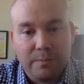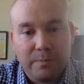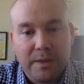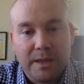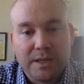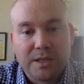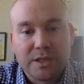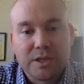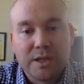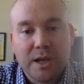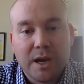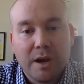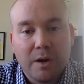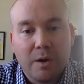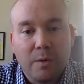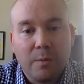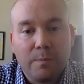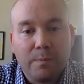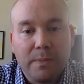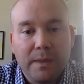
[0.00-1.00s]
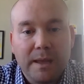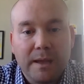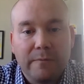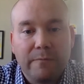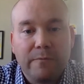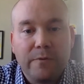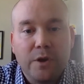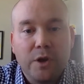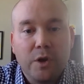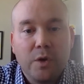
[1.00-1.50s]
And so, if
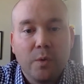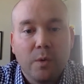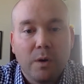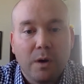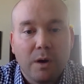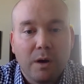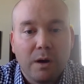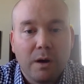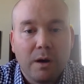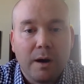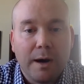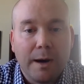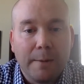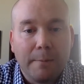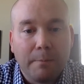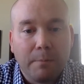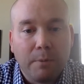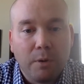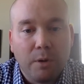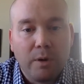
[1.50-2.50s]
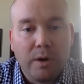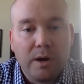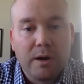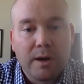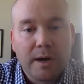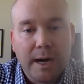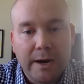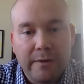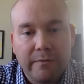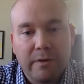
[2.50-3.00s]
you are an employer
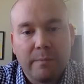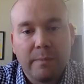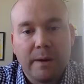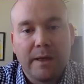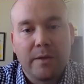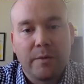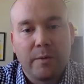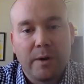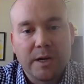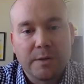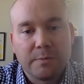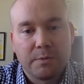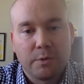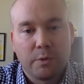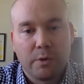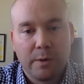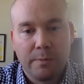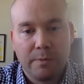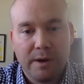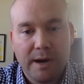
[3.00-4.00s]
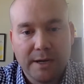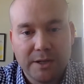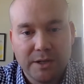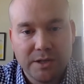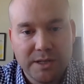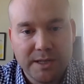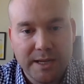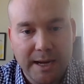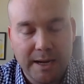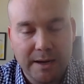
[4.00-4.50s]
covered by the respiratory protection
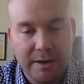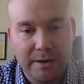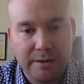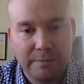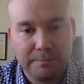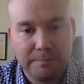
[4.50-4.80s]
standard,